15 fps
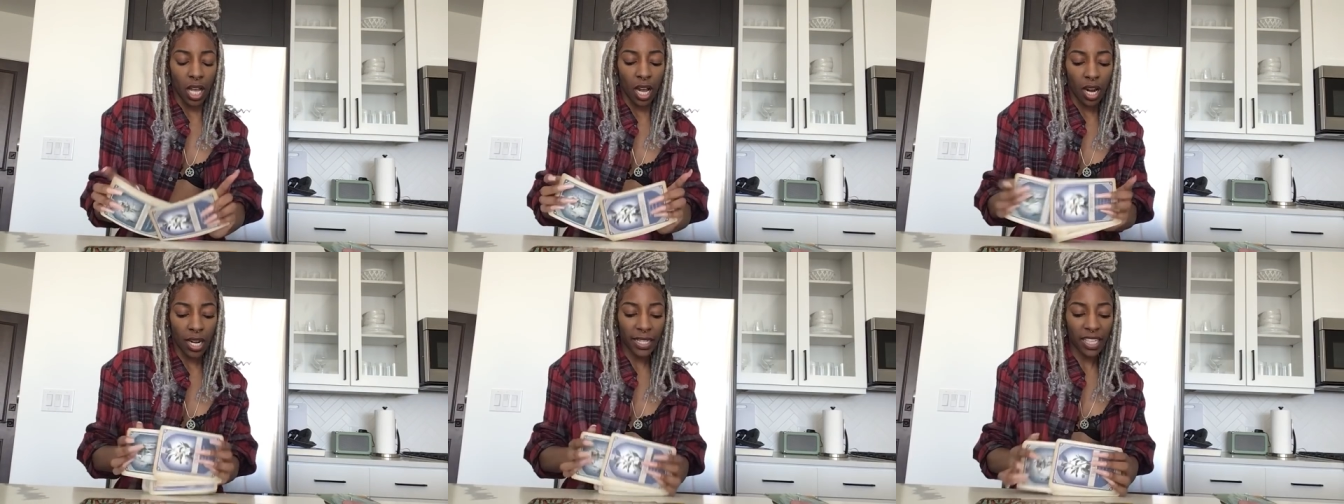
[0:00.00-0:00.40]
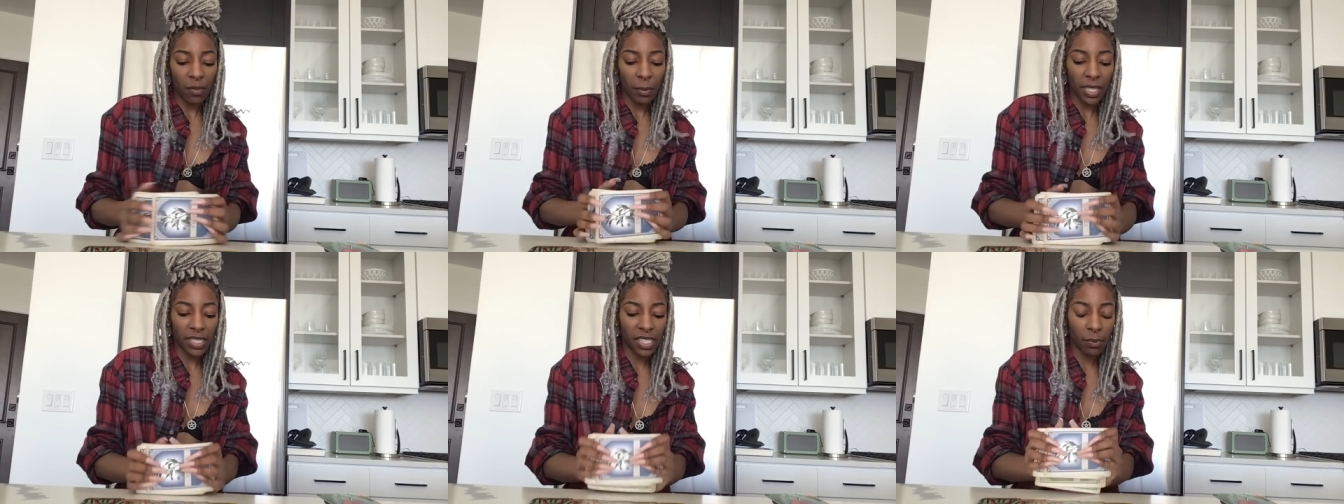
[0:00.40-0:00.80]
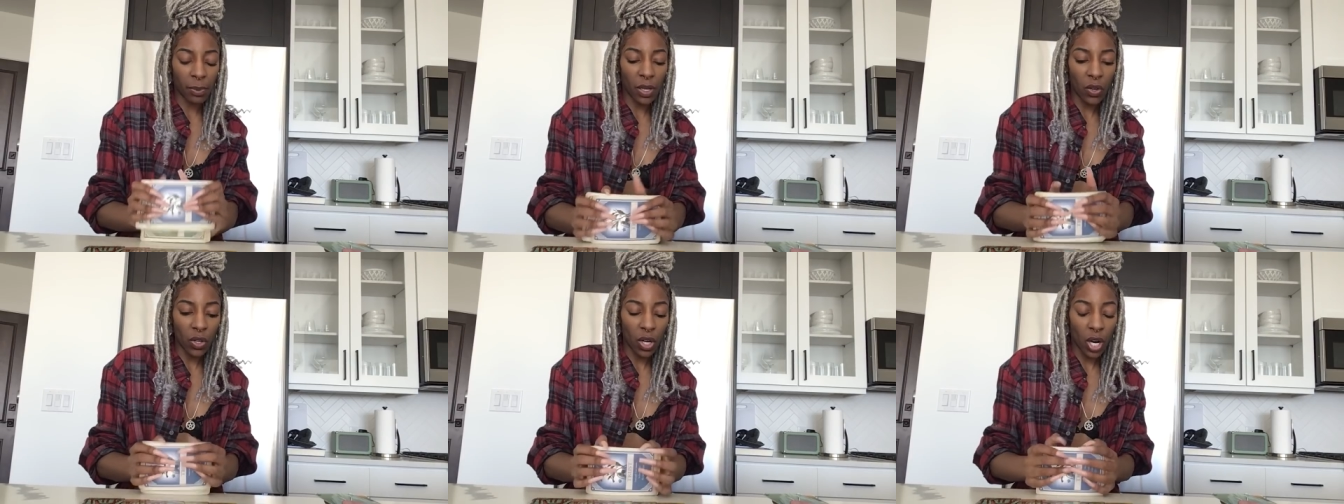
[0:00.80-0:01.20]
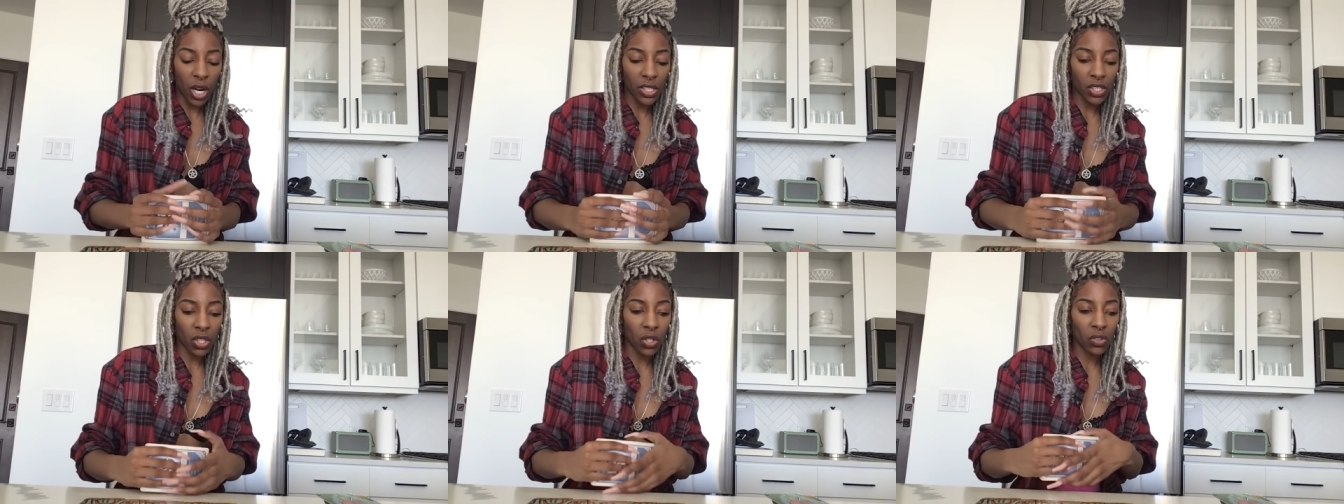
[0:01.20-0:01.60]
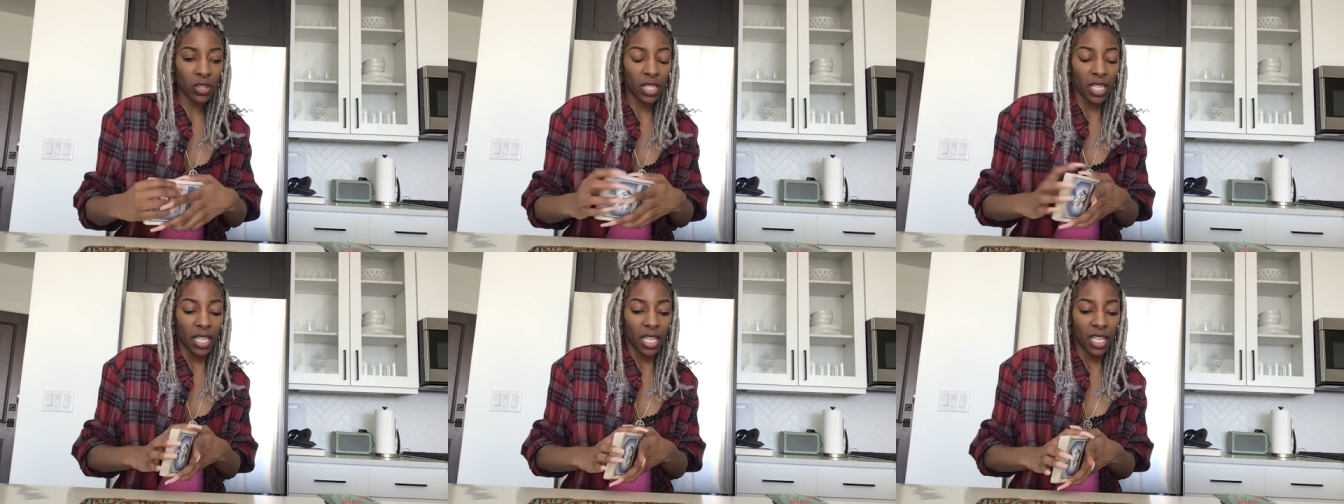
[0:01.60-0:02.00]
All right, give me a spell card. So,
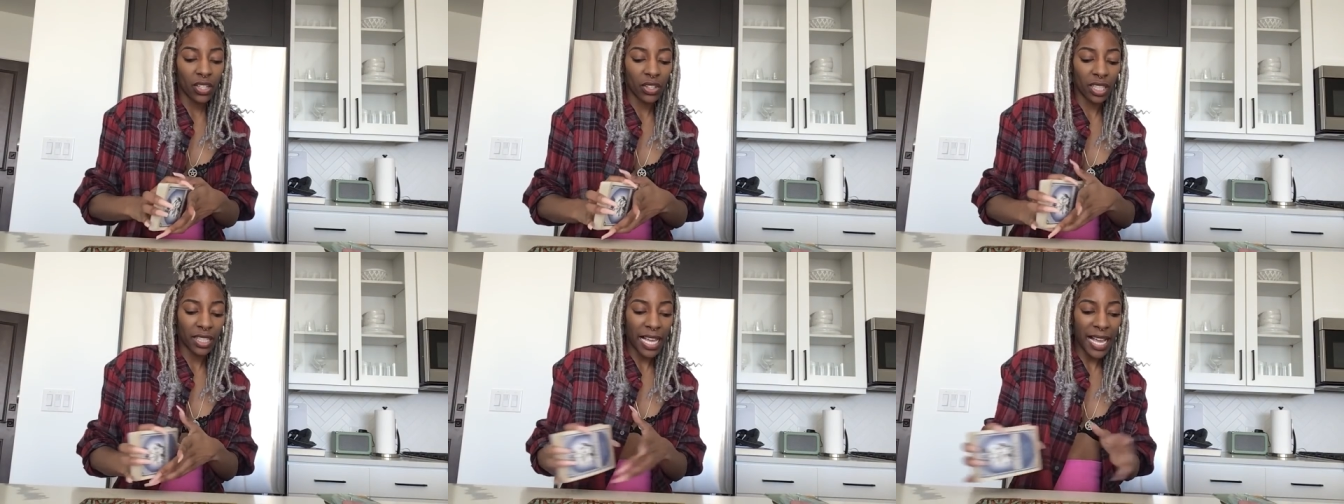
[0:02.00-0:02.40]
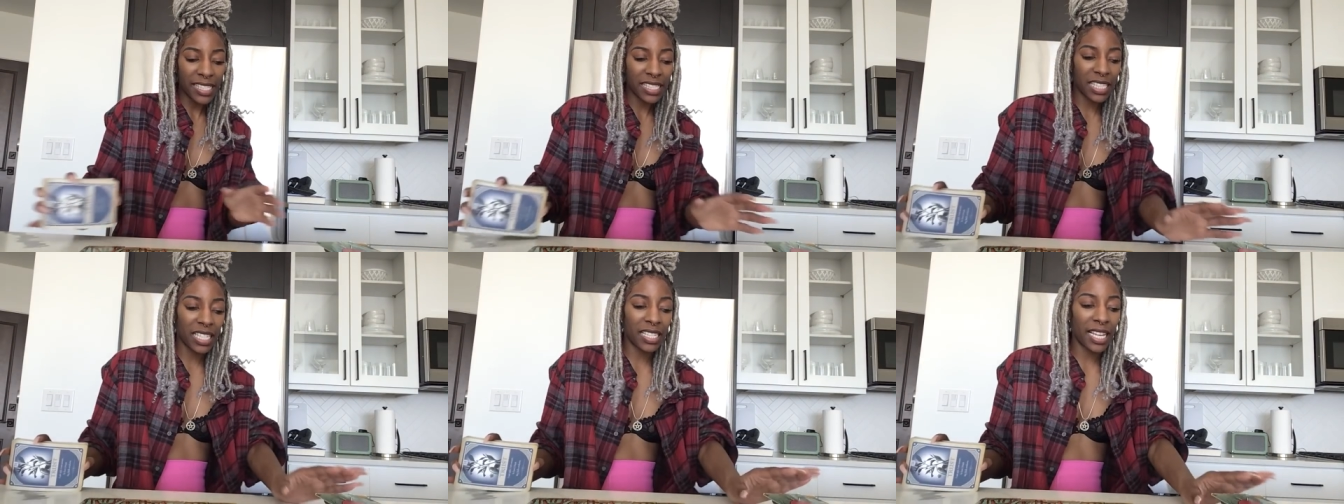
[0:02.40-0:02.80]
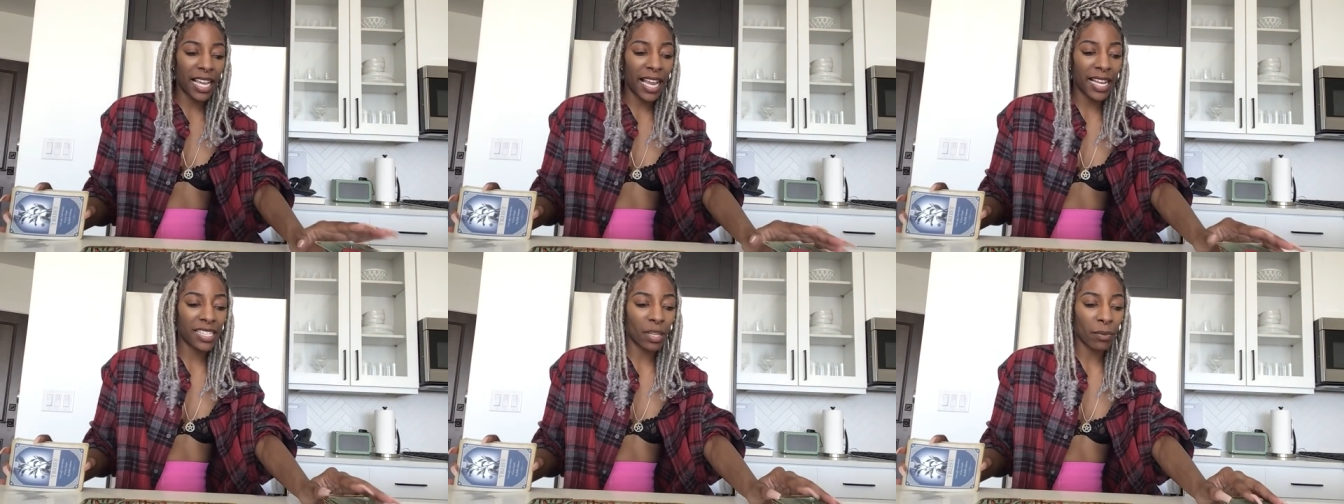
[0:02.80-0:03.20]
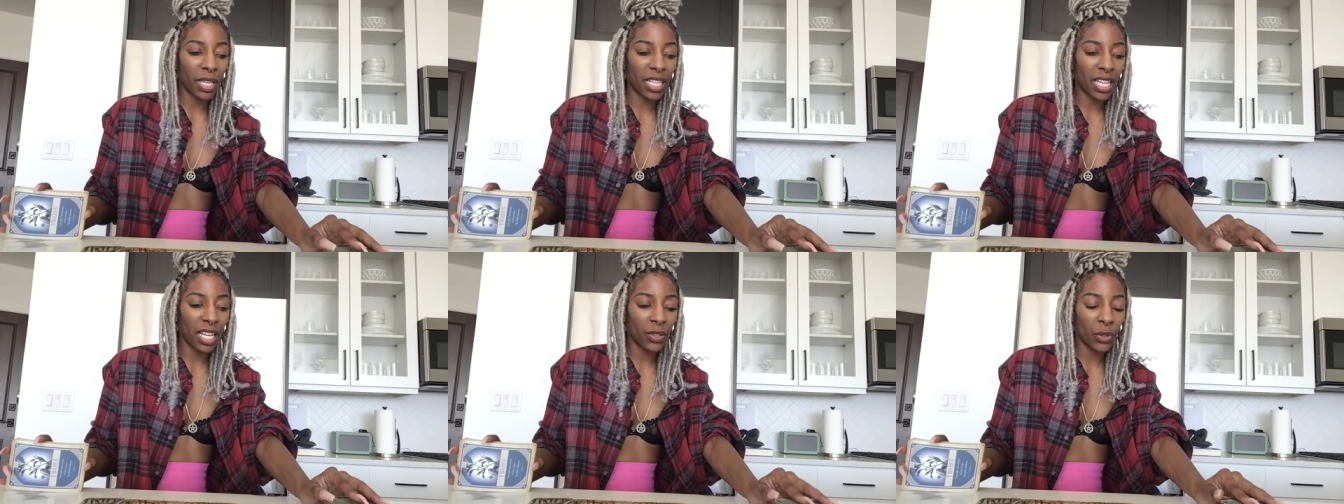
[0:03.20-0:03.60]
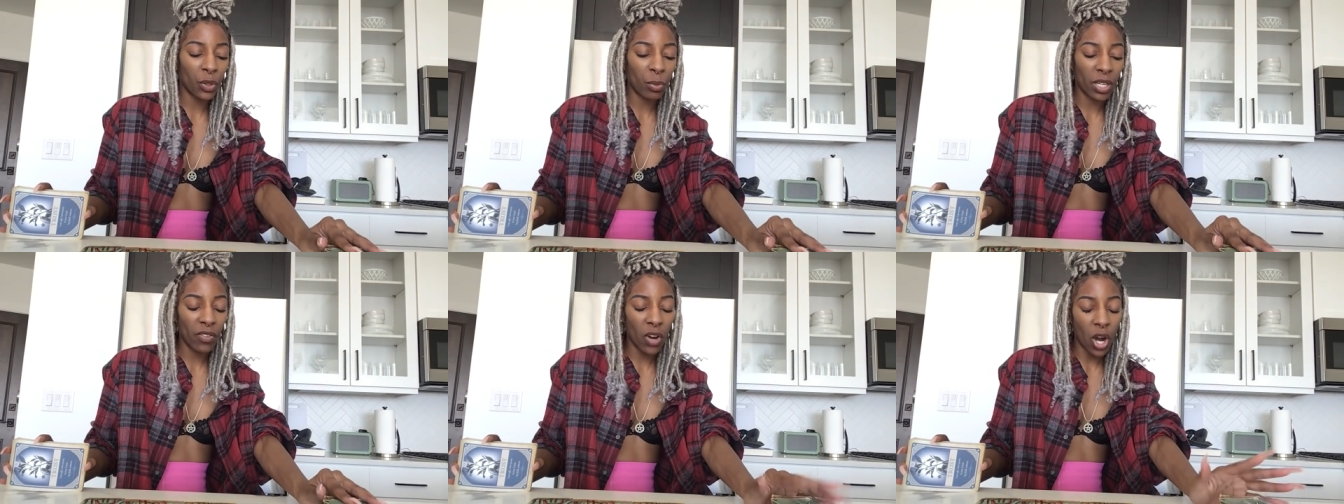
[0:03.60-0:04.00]
you know, the last 10 days, I'm getting a little
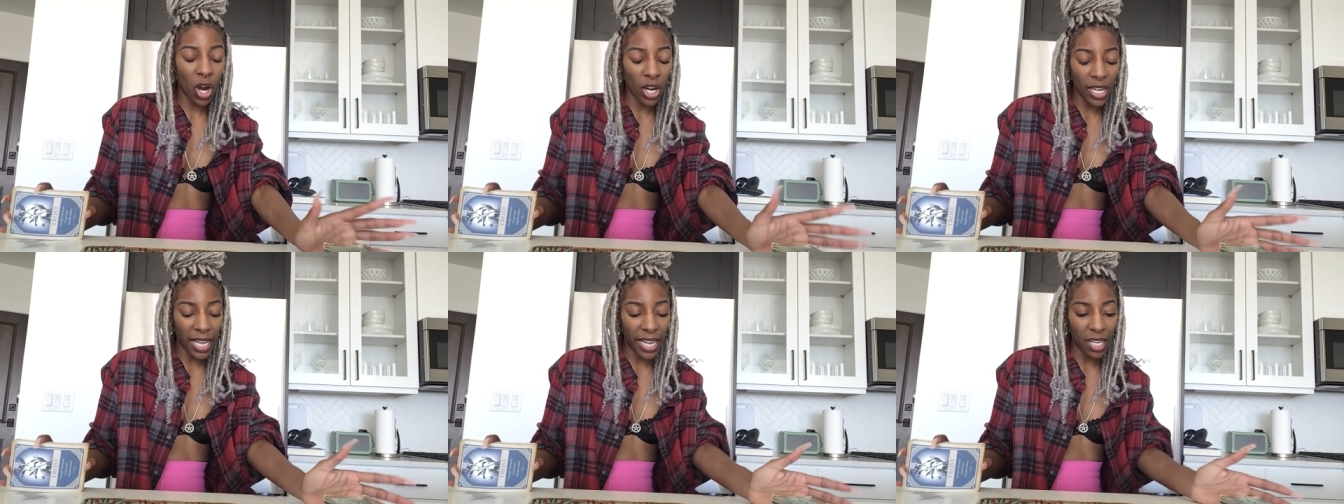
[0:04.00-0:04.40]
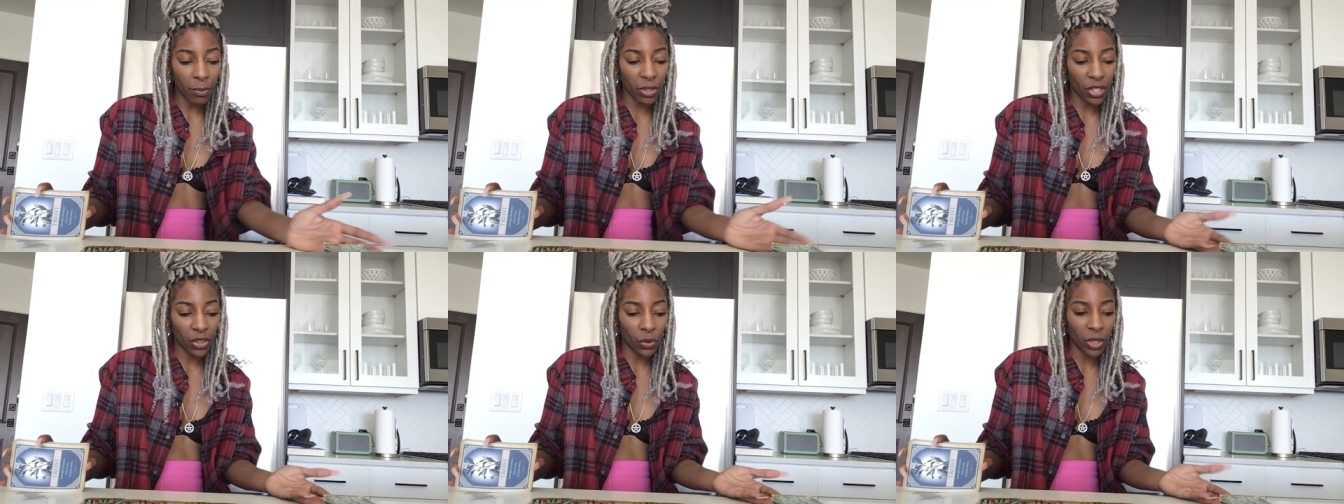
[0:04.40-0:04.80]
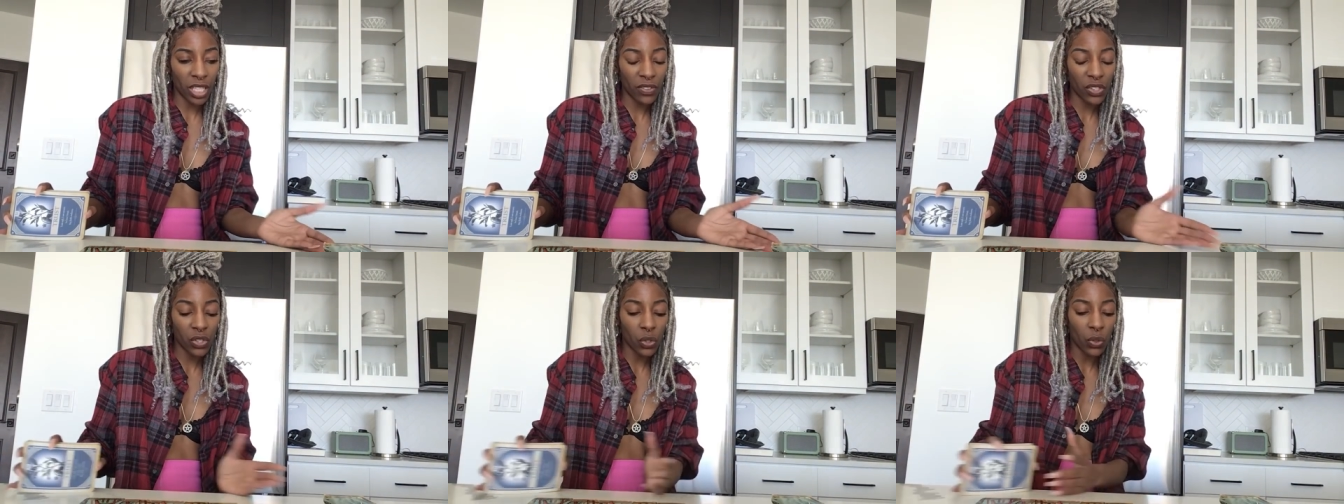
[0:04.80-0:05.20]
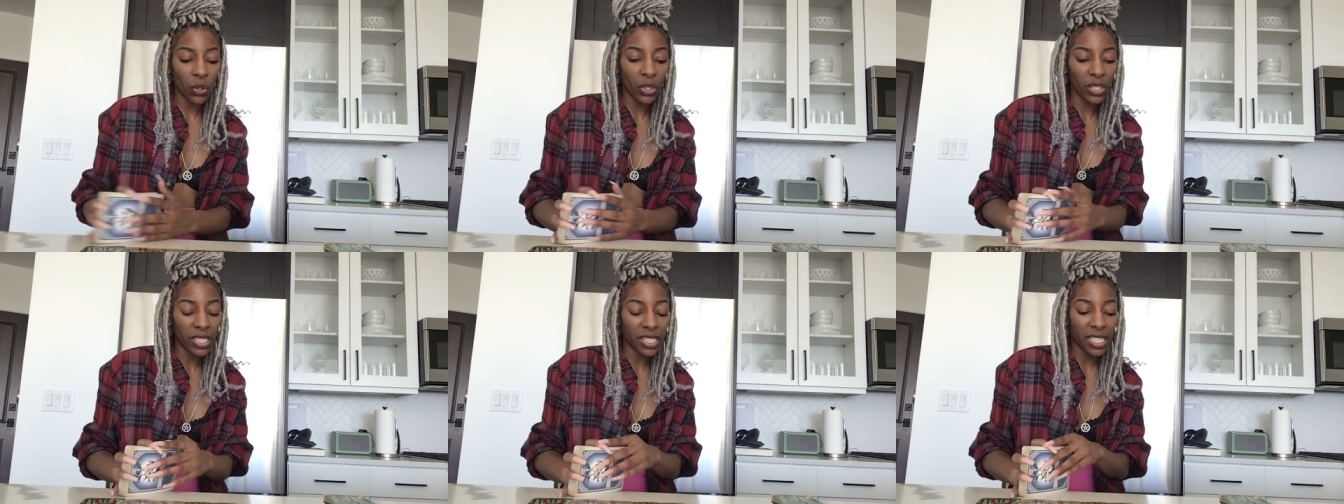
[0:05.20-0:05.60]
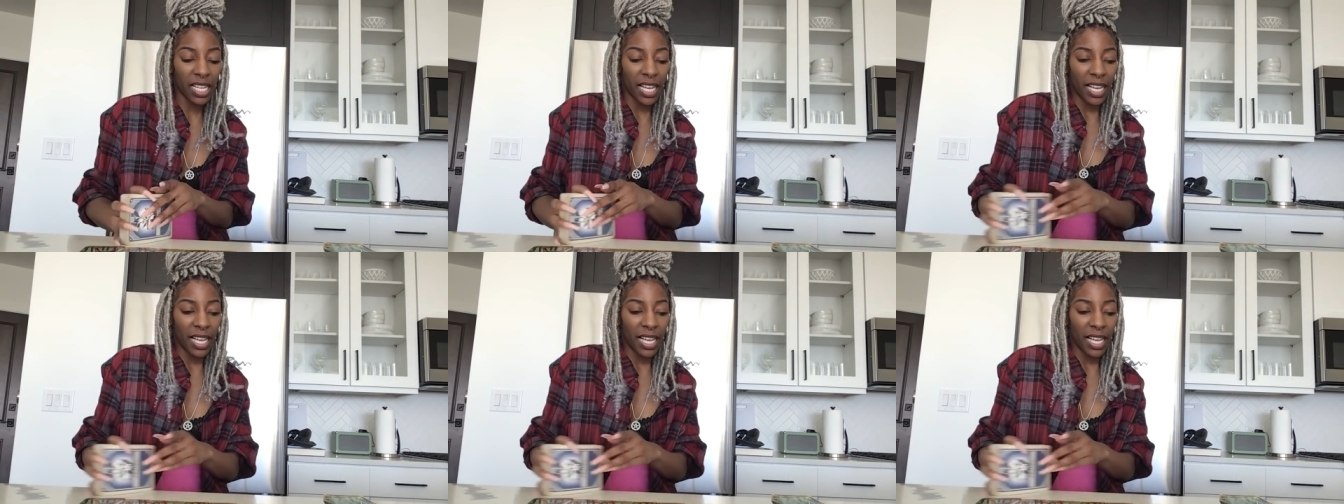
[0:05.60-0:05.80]
bit of heartache, but the Three of Swords,